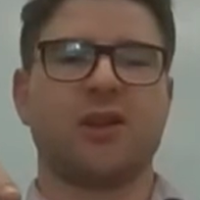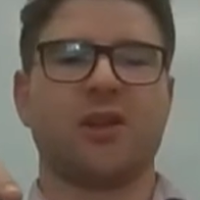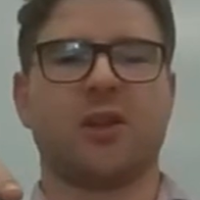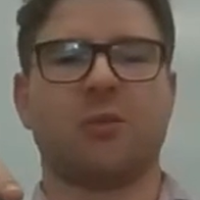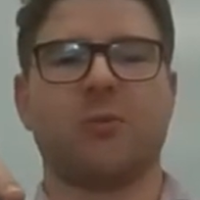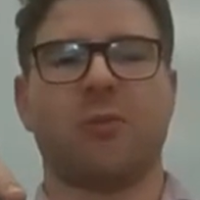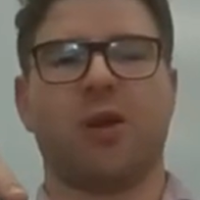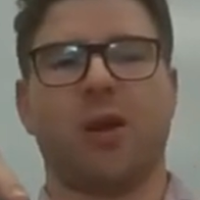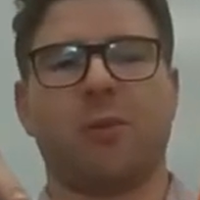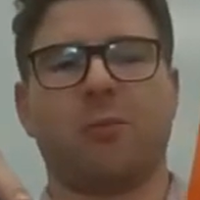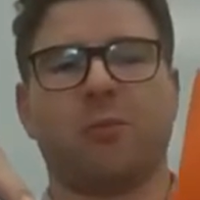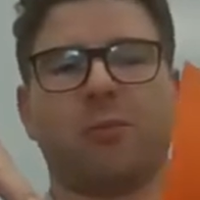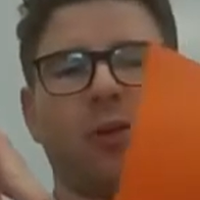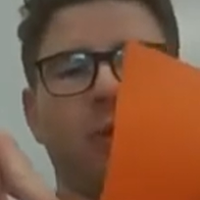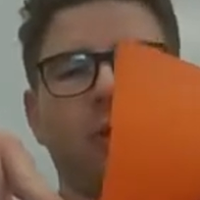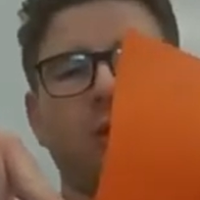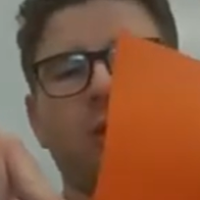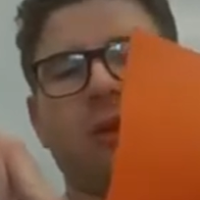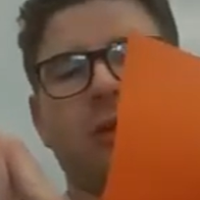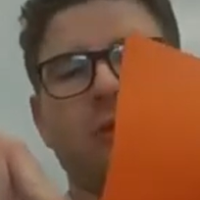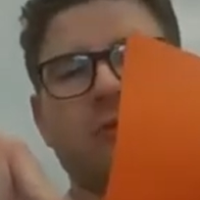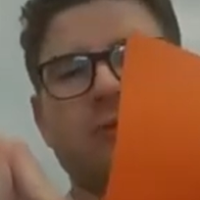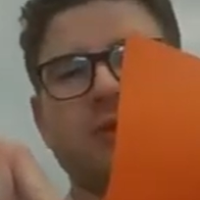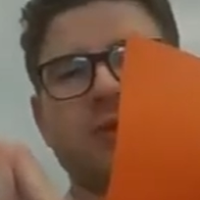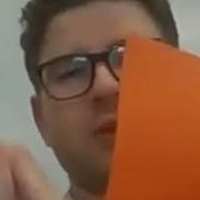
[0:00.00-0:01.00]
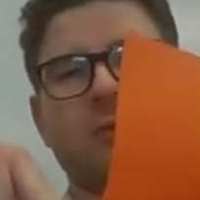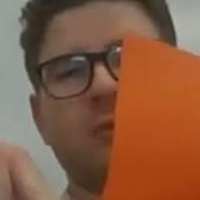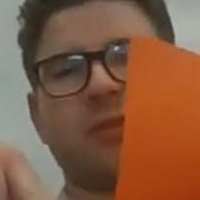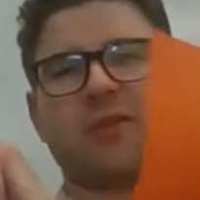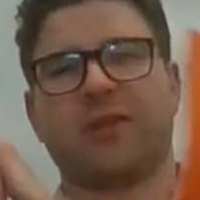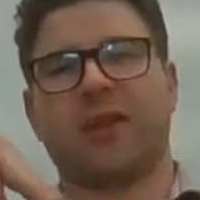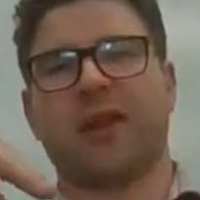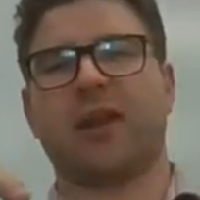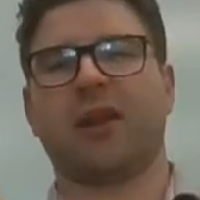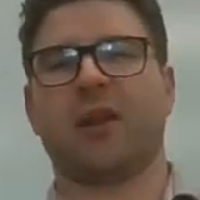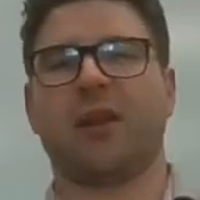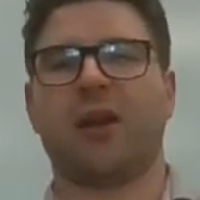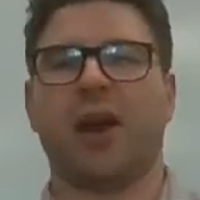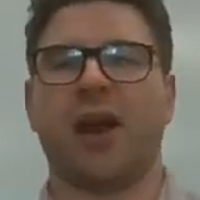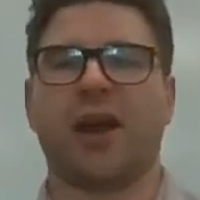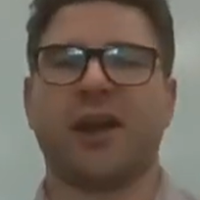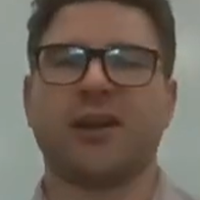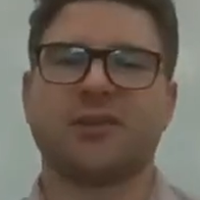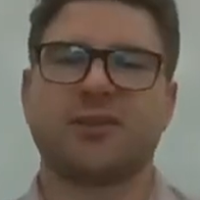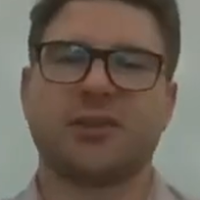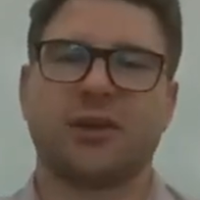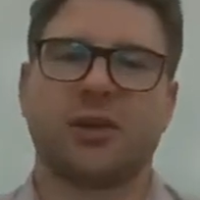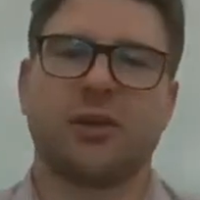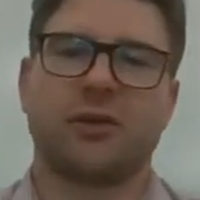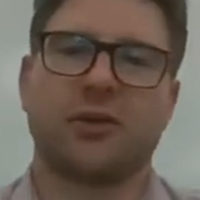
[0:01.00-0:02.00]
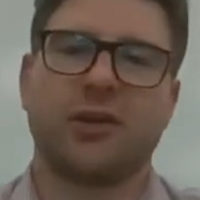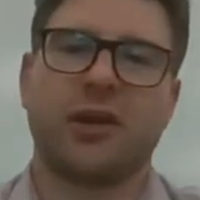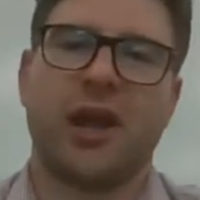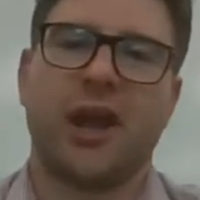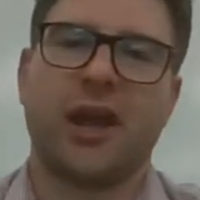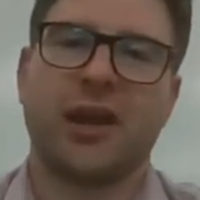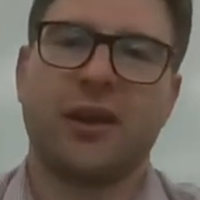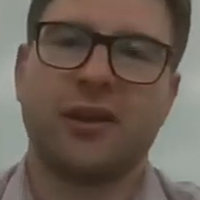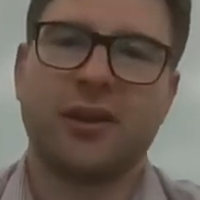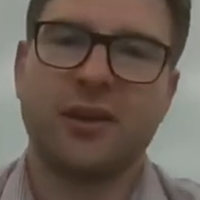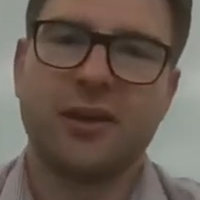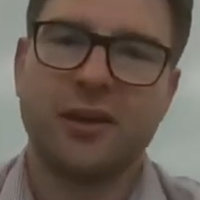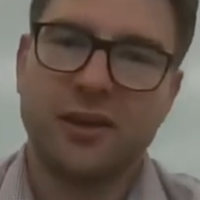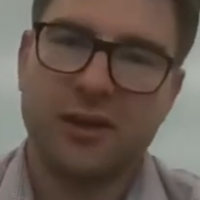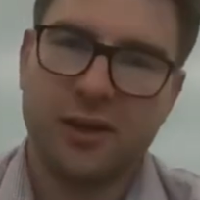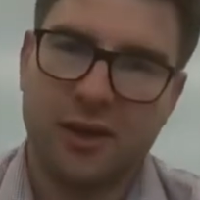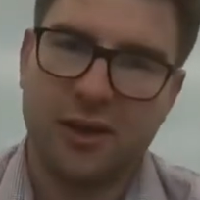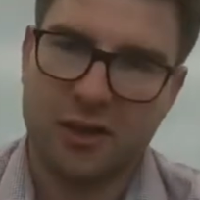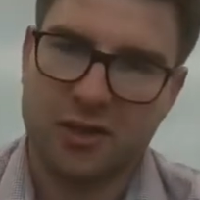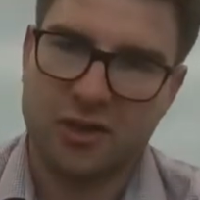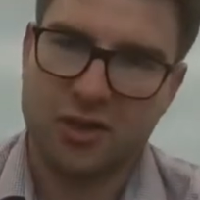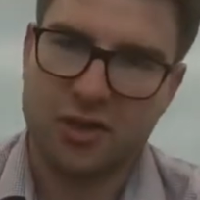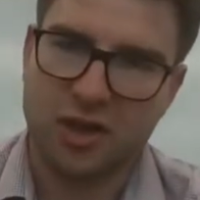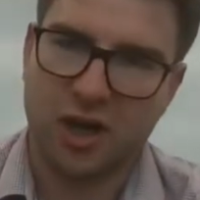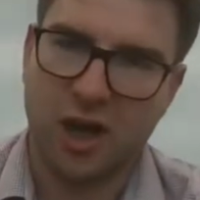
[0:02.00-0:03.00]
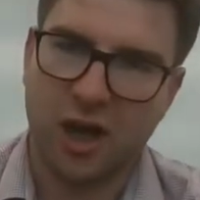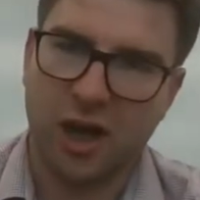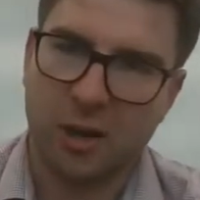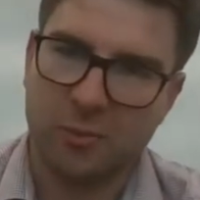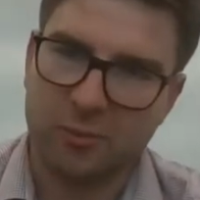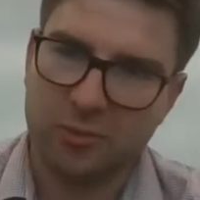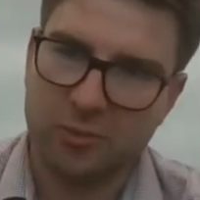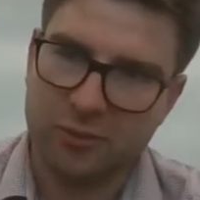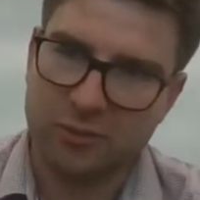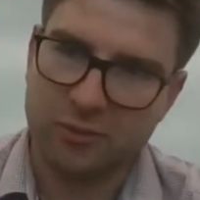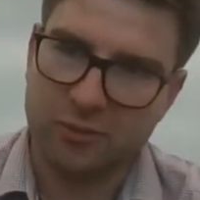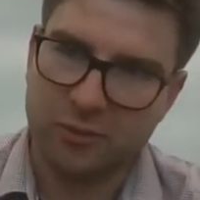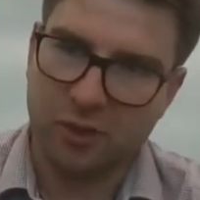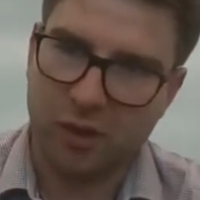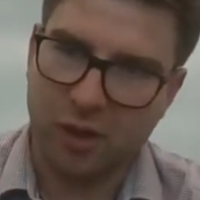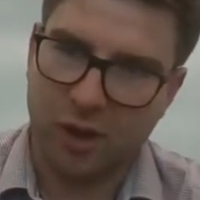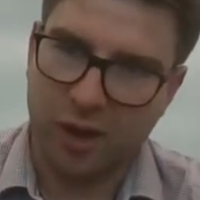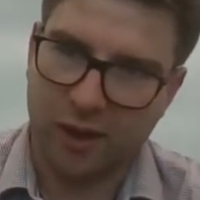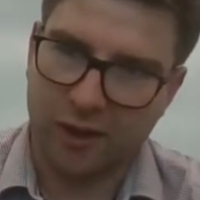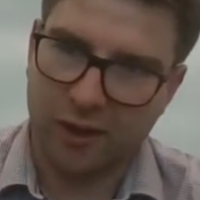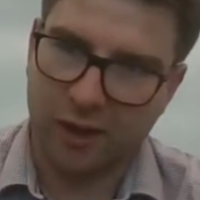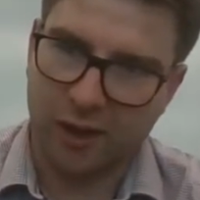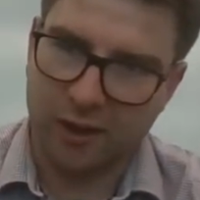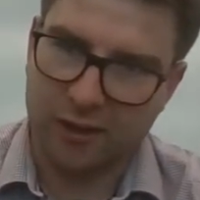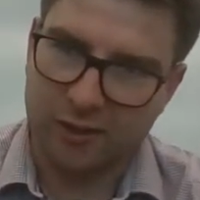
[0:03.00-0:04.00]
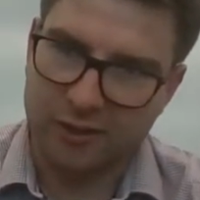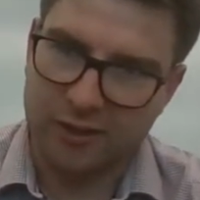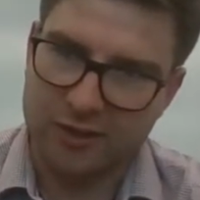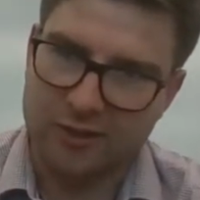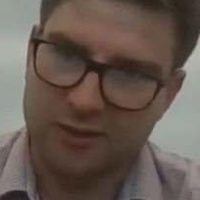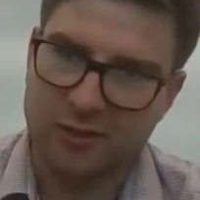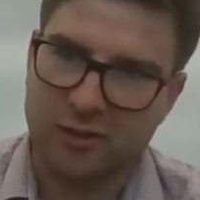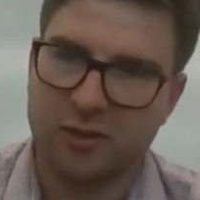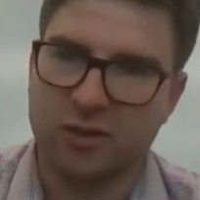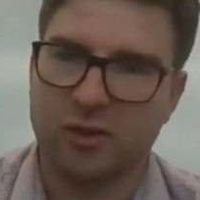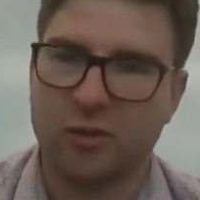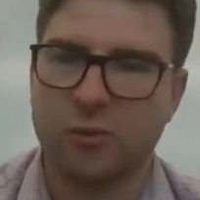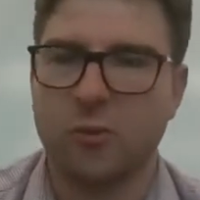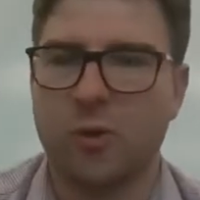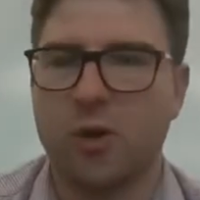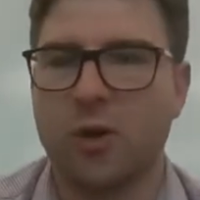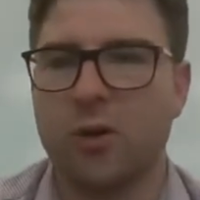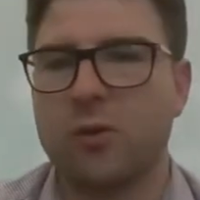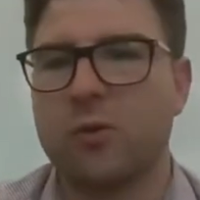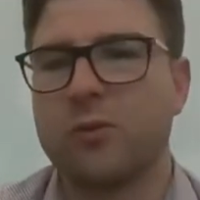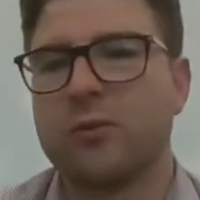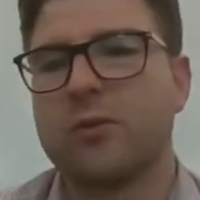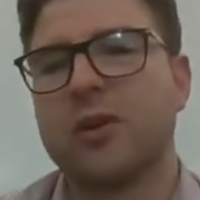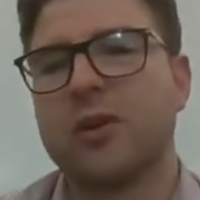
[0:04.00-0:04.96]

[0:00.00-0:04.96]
You might block off some of that light to create a sharp line like this on the wall.